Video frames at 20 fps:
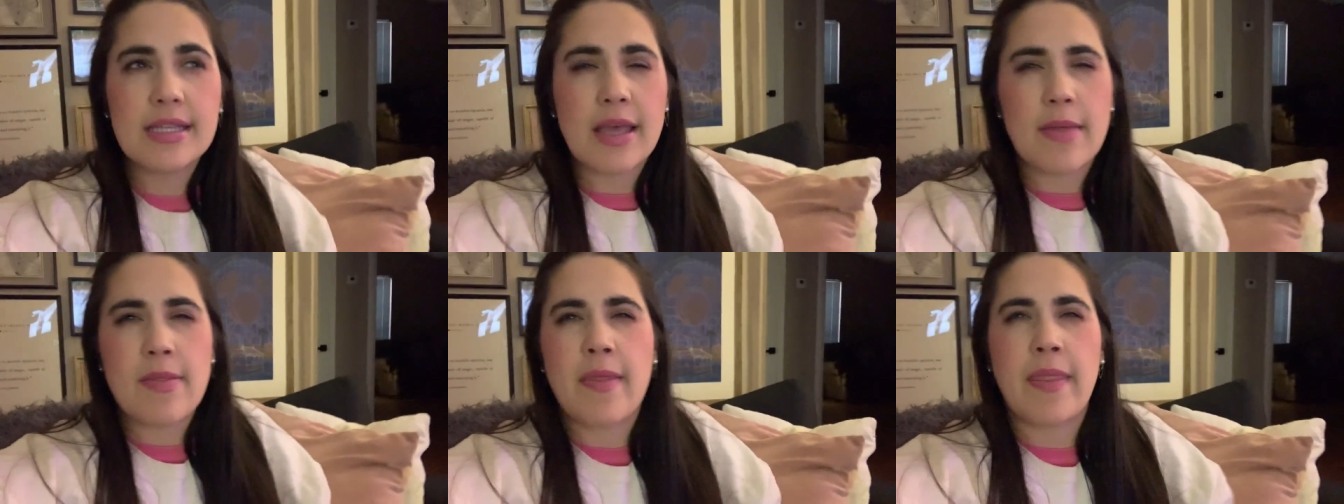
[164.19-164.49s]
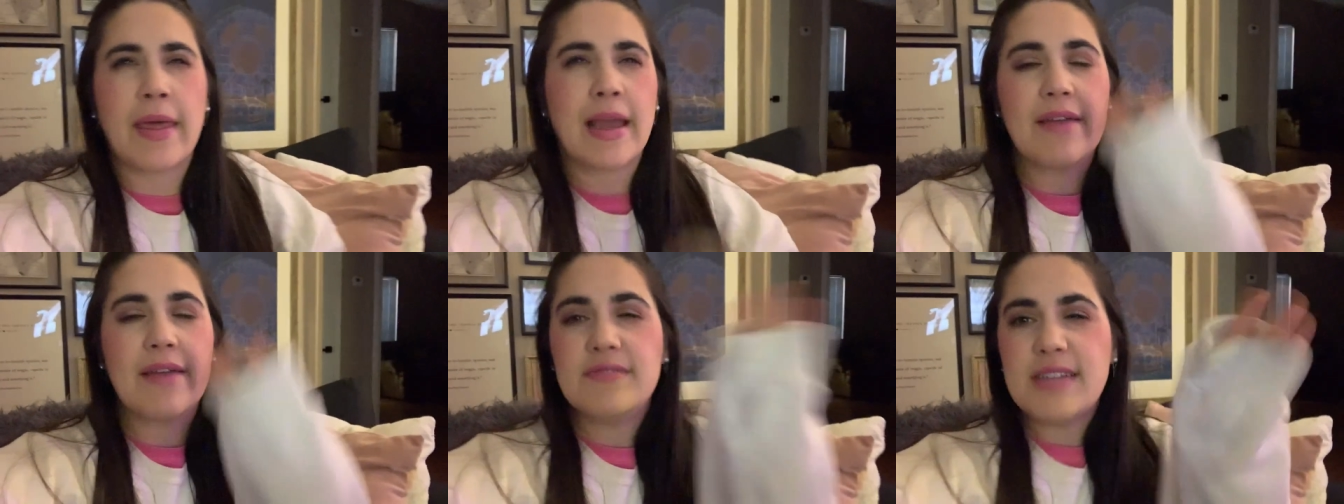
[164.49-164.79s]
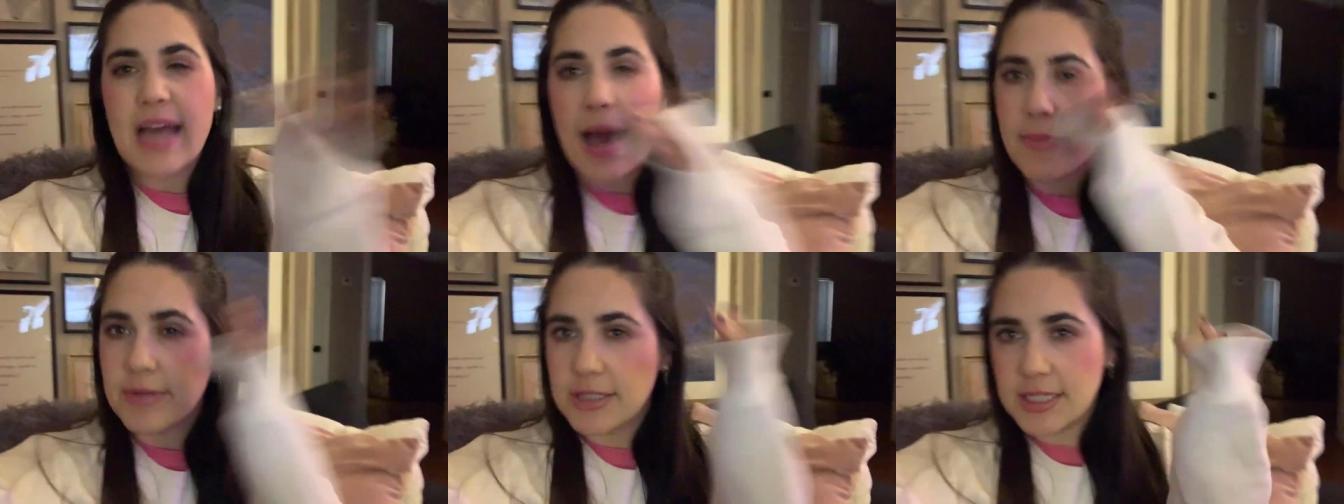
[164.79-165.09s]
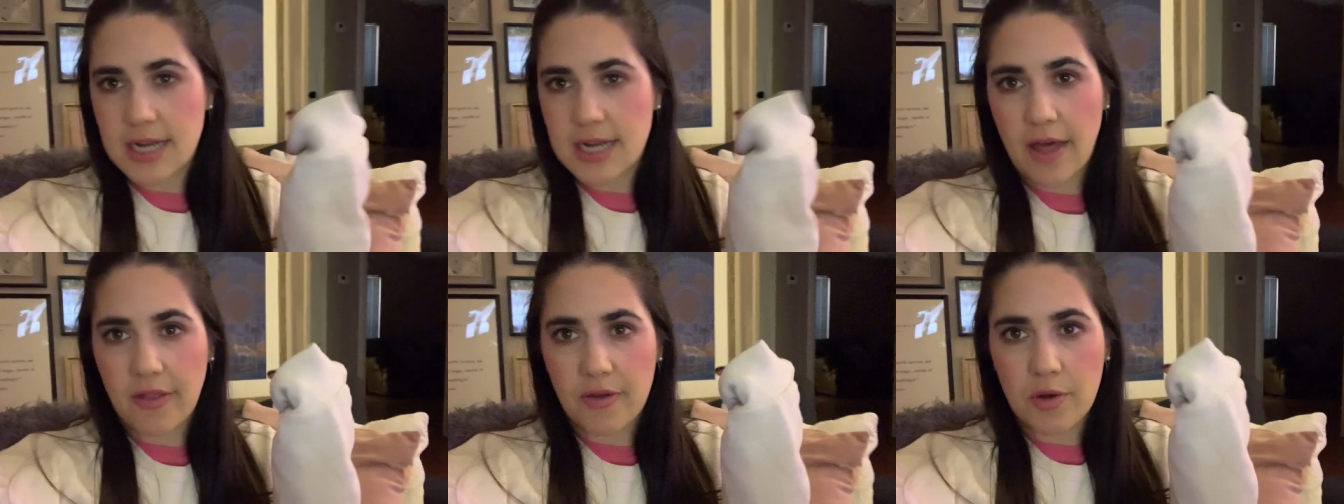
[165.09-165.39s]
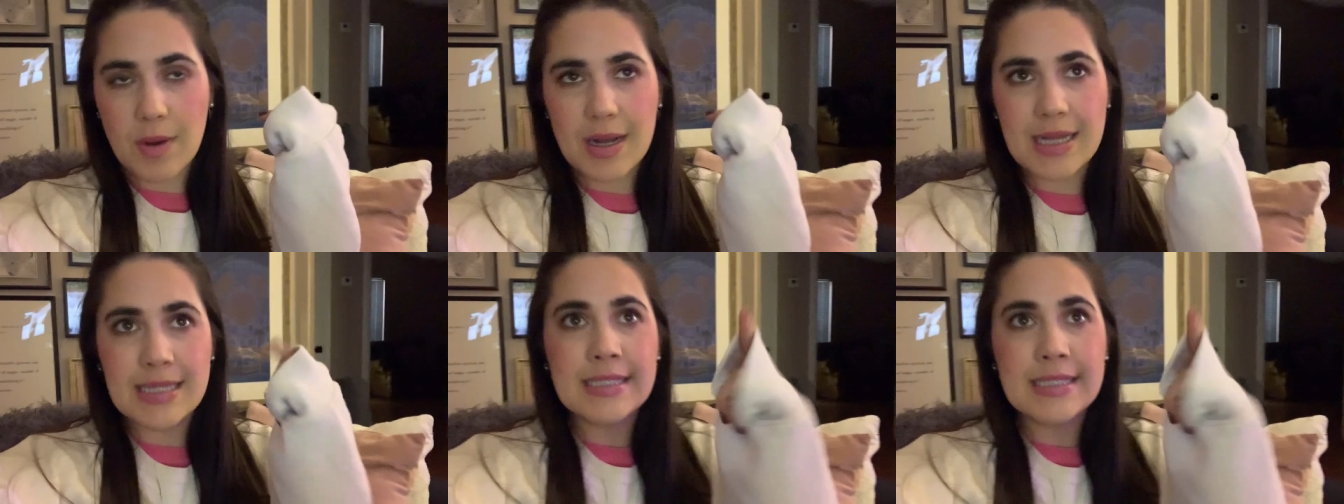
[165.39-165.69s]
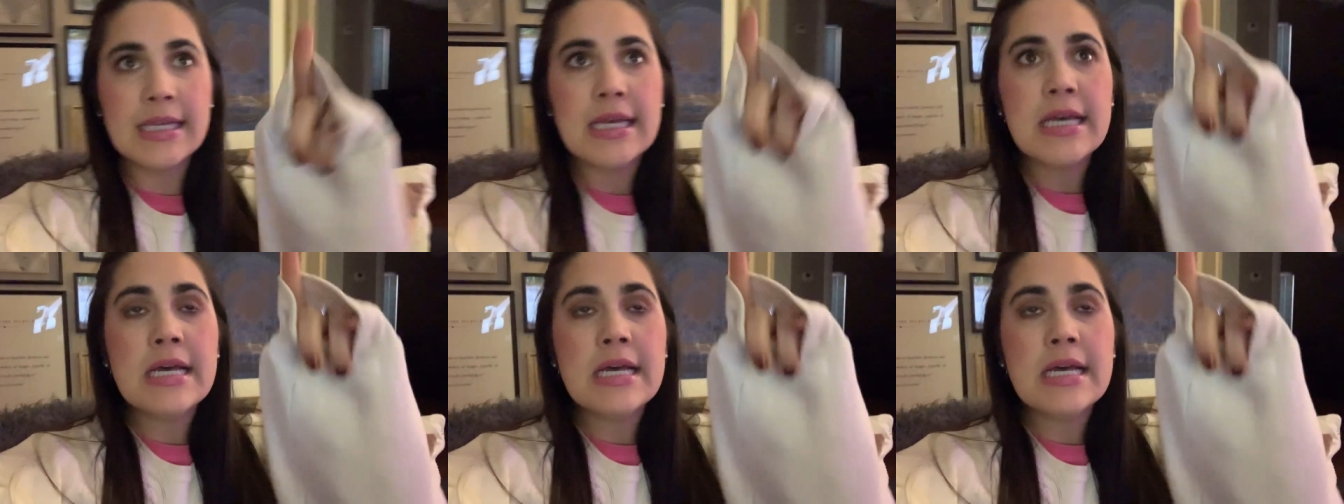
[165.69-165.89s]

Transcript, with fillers: And then like I've dabbled in other ones,